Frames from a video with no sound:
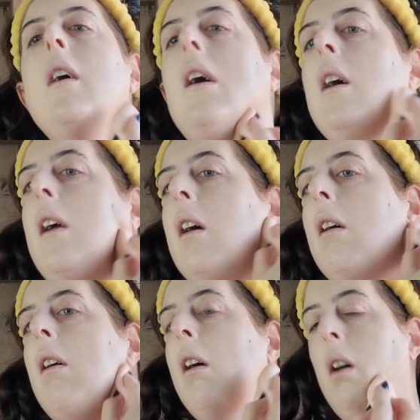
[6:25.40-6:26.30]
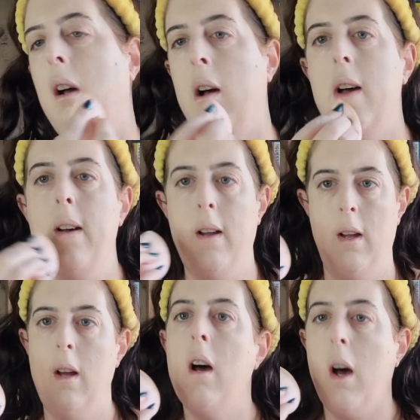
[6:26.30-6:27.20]
okay.
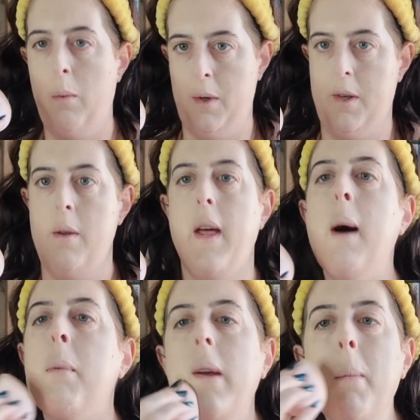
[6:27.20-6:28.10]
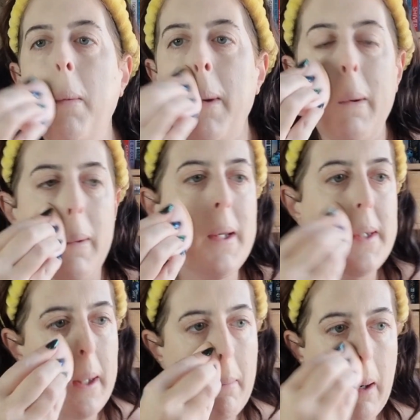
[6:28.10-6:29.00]
I would do that, but you probably don't want
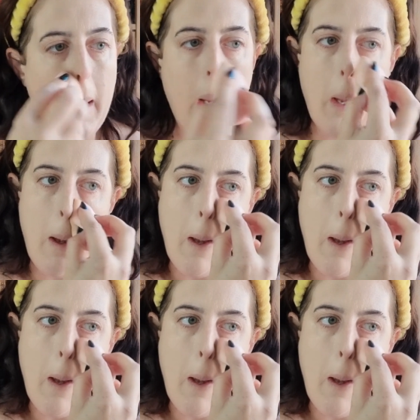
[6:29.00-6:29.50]
to see my